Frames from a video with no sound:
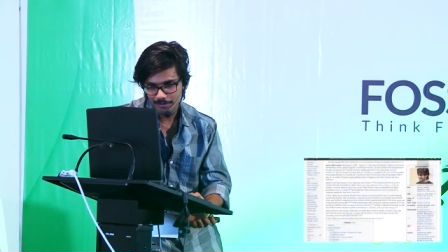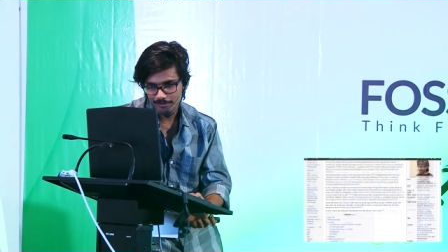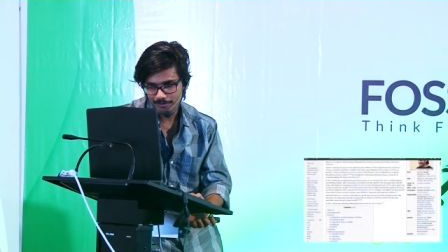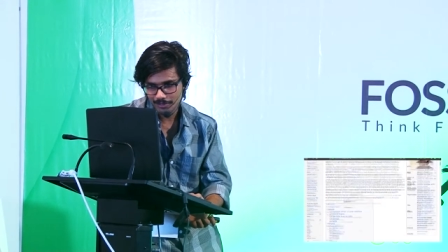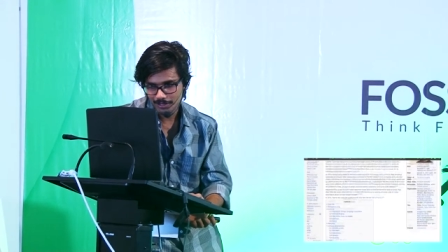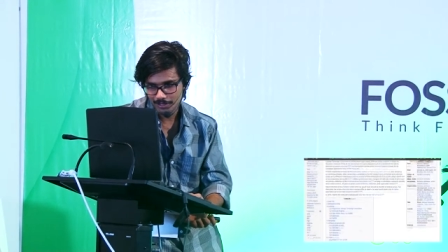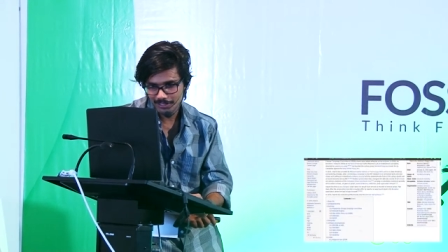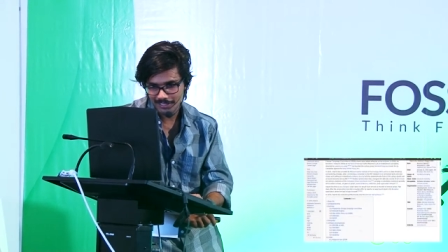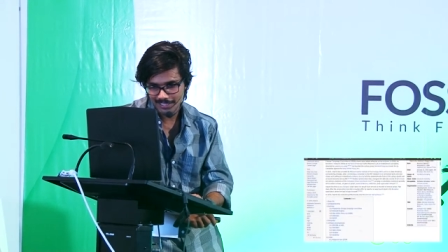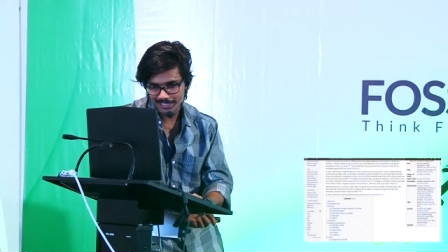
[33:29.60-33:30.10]

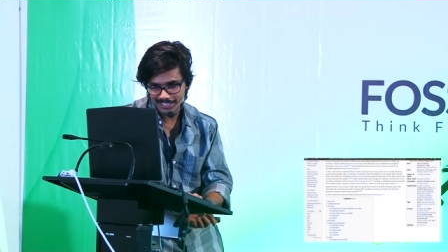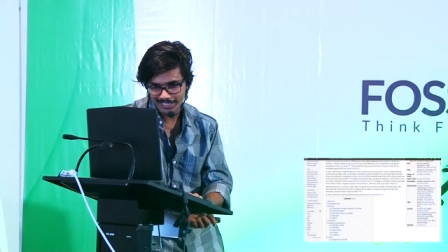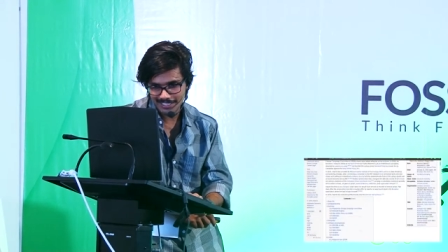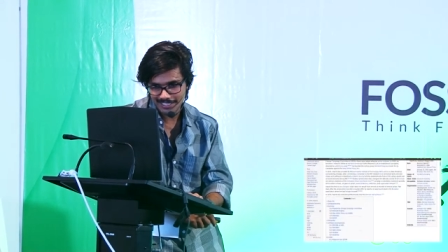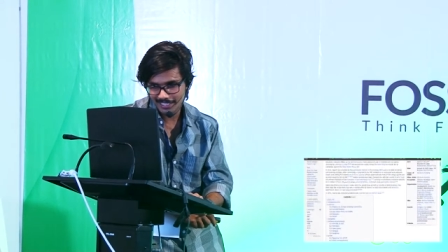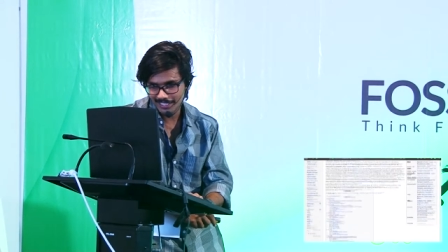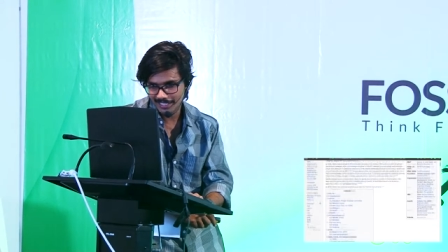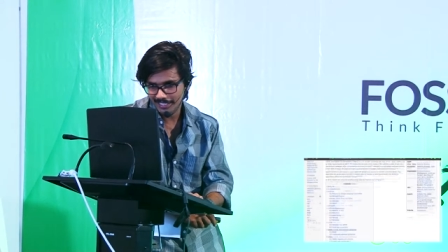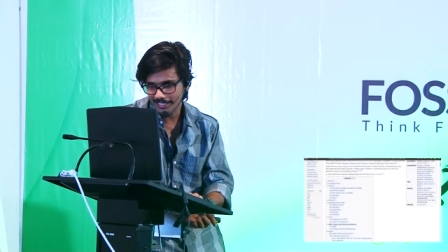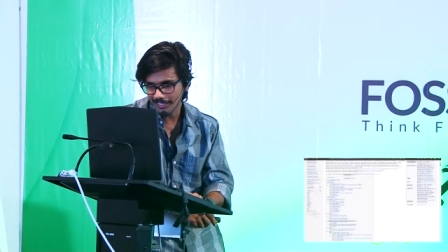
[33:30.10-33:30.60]
know, things
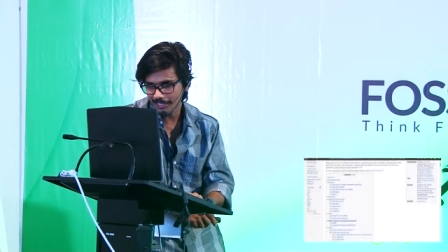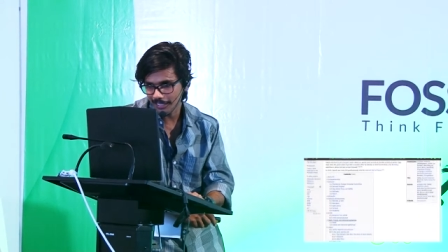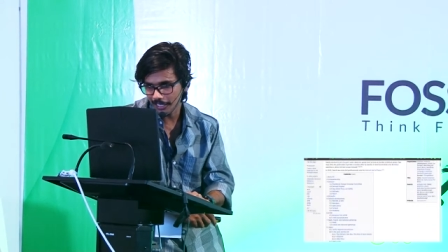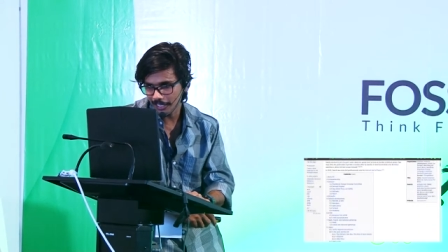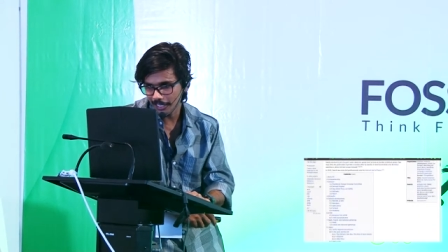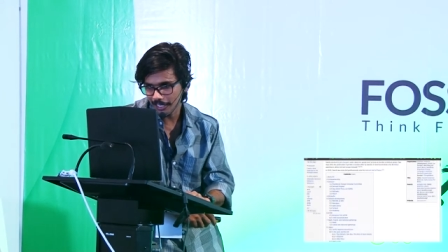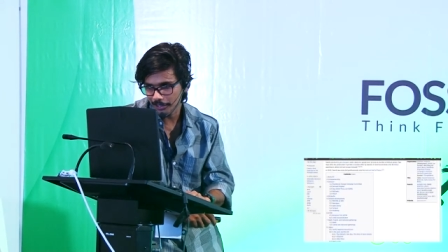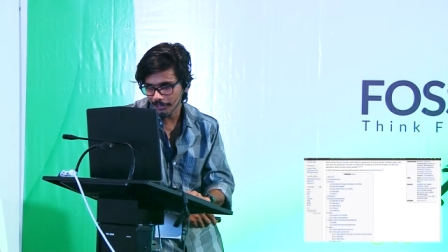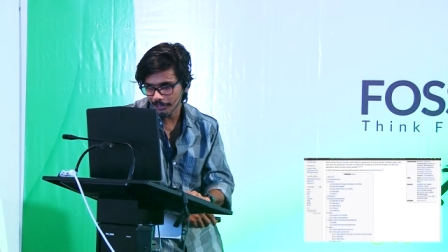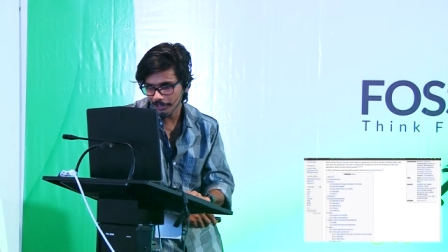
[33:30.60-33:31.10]
he did. Uh,
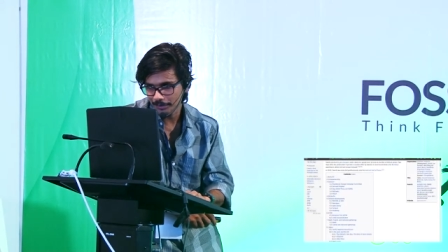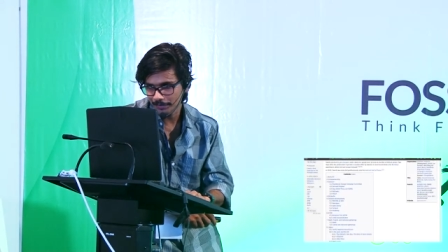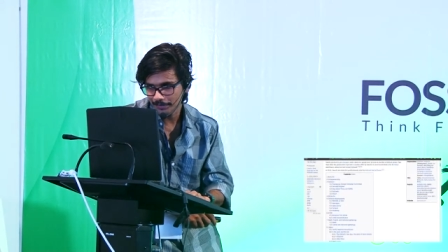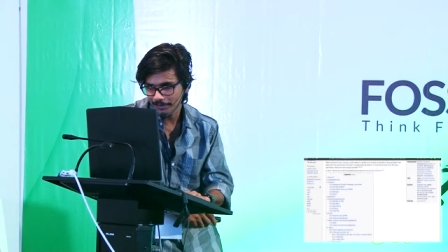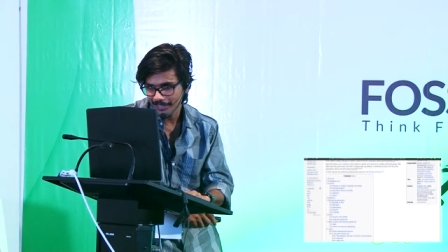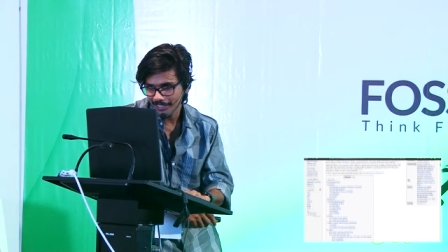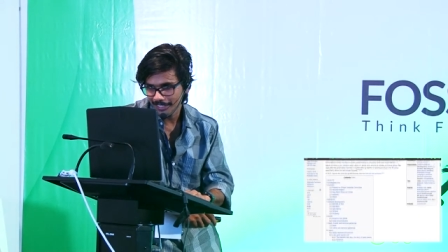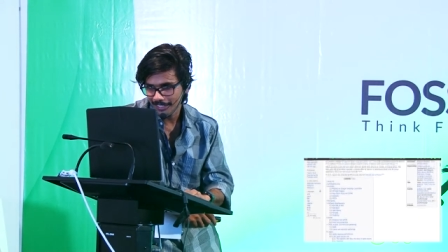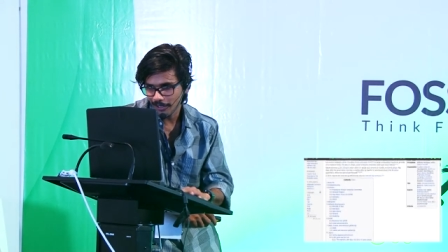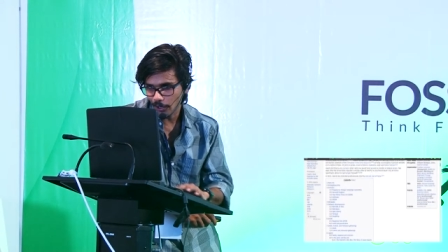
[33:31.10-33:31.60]
look,
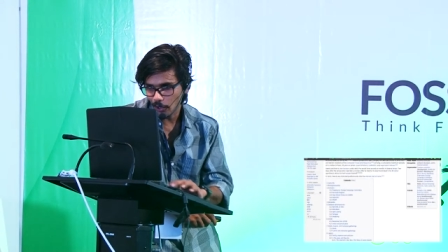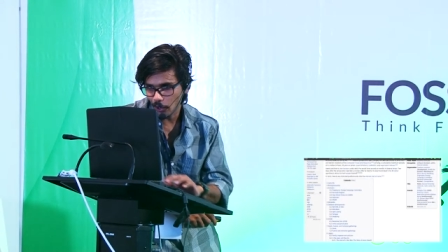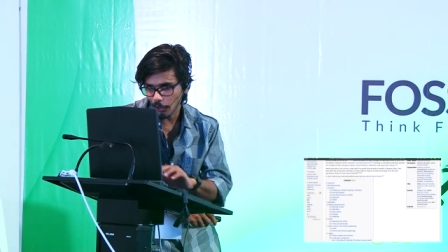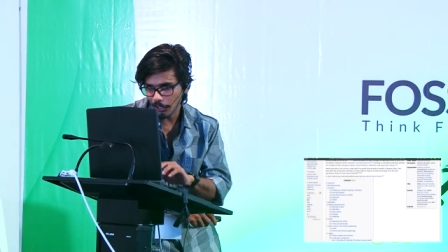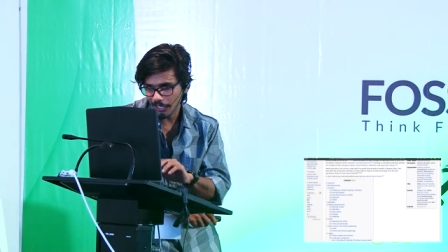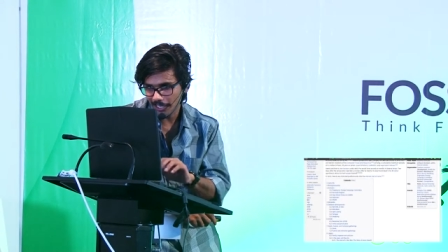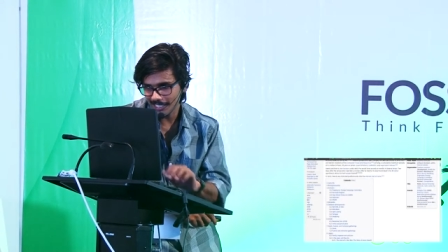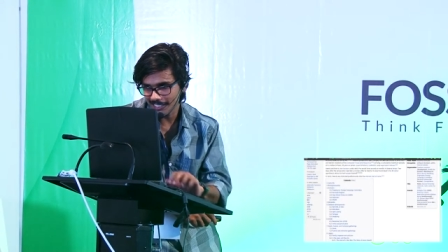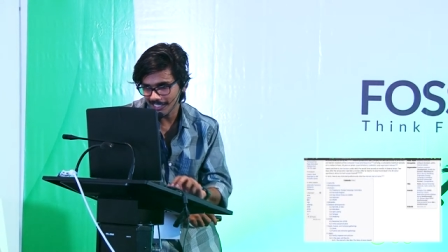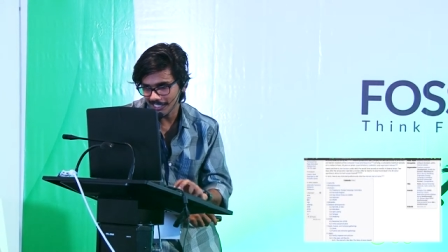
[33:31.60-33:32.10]

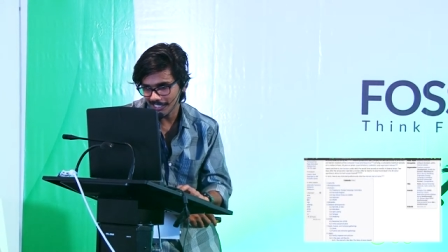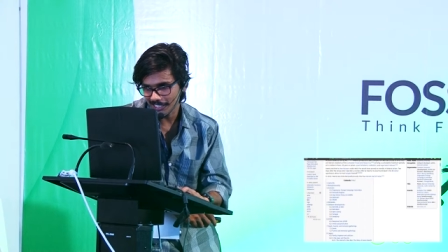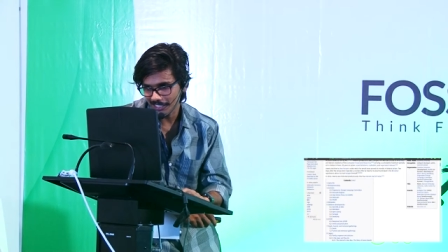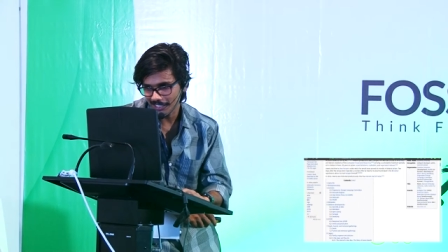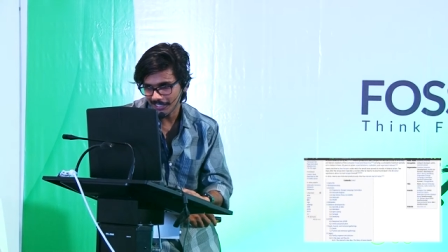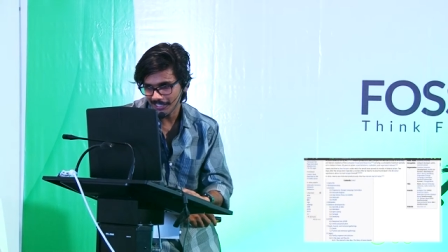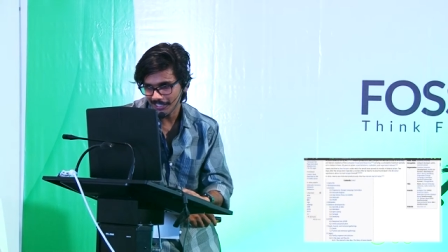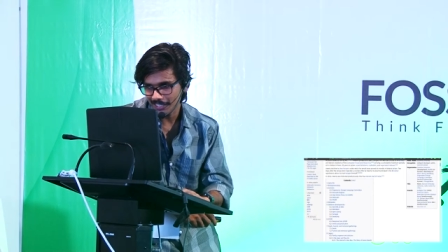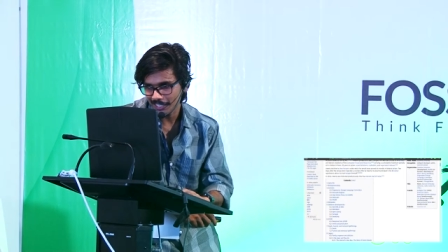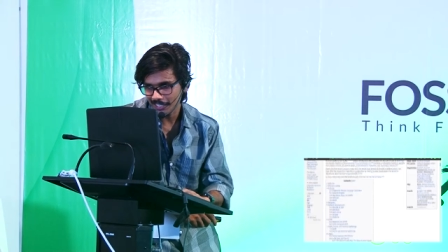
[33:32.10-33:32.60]

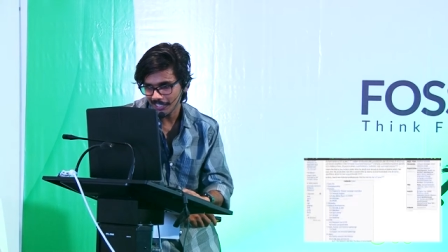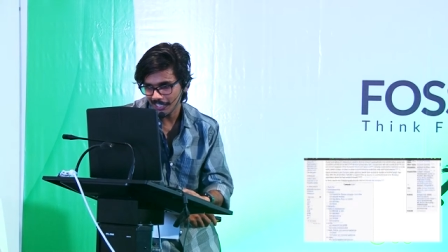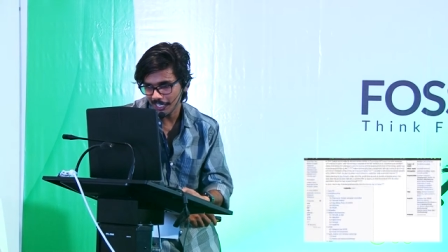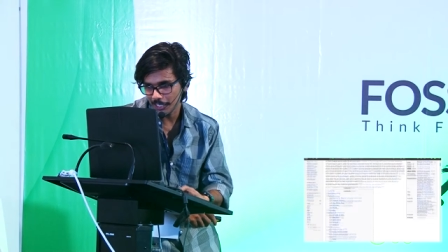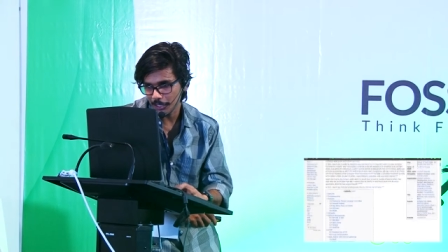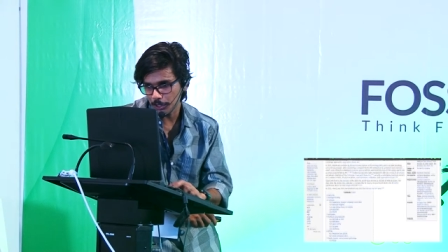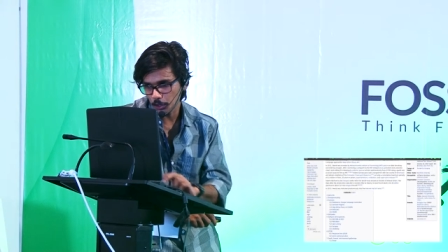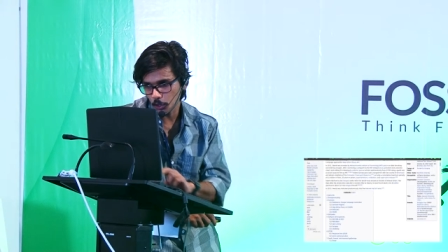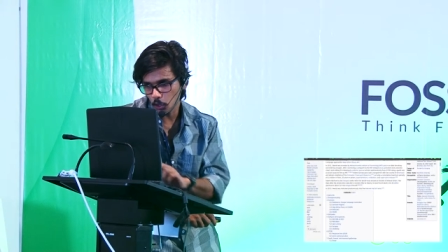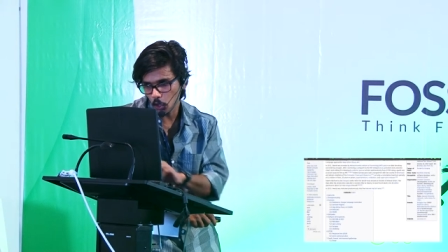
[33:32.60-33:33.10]
organization,
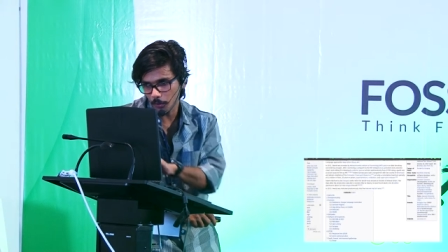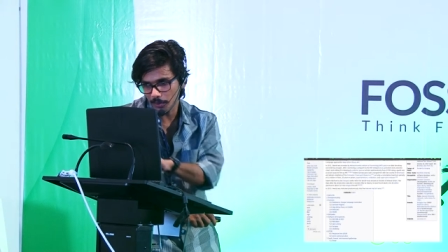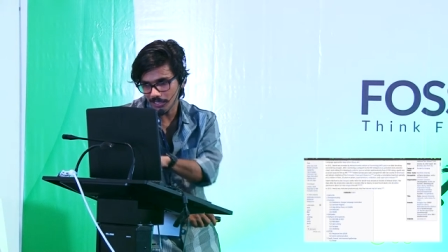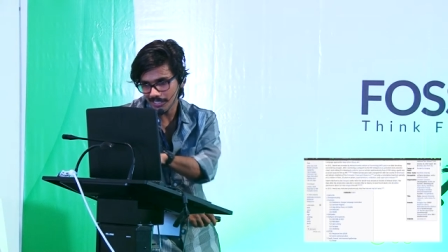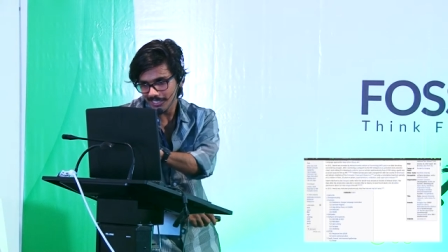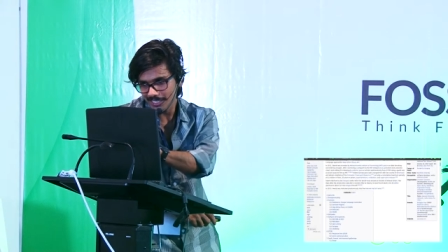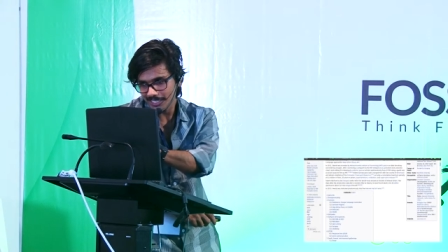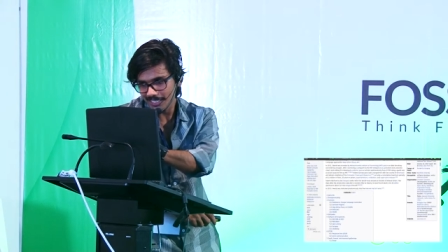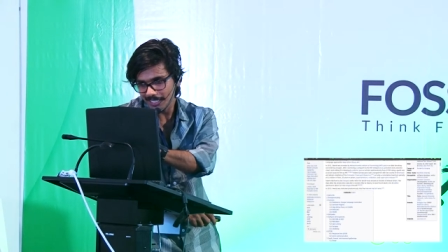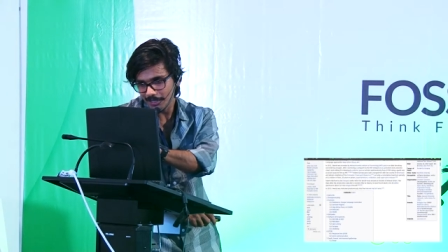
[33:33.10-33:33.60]
Creative Commons.